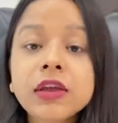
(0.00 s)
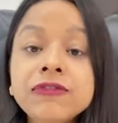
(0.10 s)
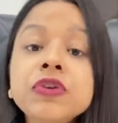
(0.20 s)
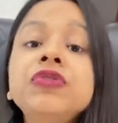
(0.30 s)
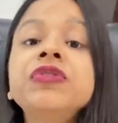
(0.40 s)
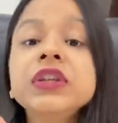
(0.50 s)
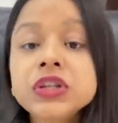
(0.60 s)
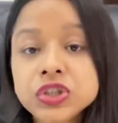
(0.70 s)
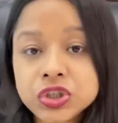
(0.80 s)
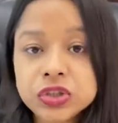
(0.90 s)
if you
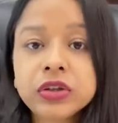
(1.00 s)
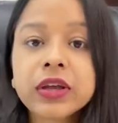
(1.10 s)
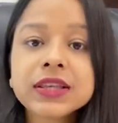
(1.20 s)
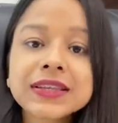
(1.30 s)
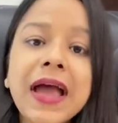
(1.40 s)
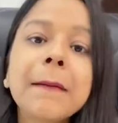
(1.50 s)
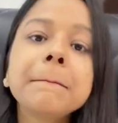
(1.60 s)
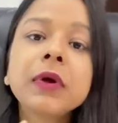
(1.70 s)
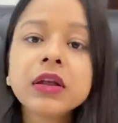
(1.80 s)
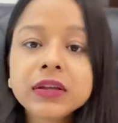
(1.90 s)
finish the
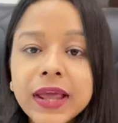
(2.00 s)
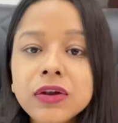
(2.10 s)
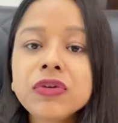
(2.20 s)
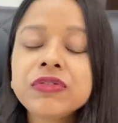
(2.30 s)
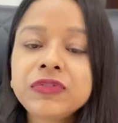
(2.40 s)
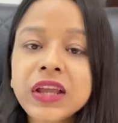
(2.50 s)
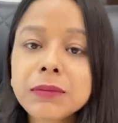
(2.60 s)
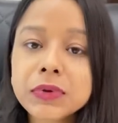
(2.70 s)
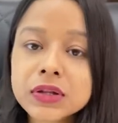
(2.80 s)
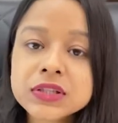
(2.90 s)
exam 10 or
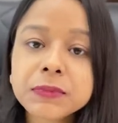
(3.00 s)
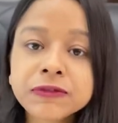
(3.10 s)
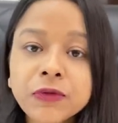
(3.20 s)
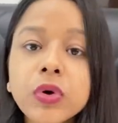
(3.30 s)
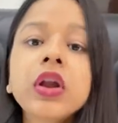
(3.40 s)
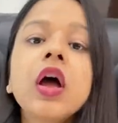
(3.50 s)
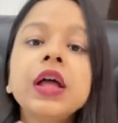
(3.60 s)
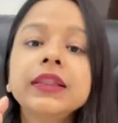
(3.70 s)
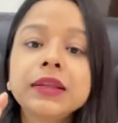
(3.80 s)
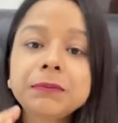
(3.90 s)
15 minutes before
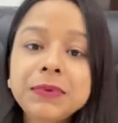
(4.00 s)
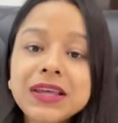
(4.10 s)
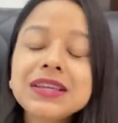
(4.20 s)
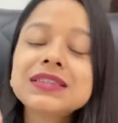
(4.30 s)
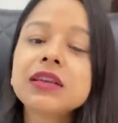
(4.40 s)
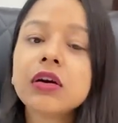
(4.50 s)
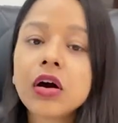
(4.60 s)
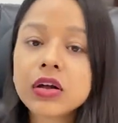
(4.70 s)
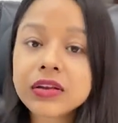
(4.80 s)
then please uh,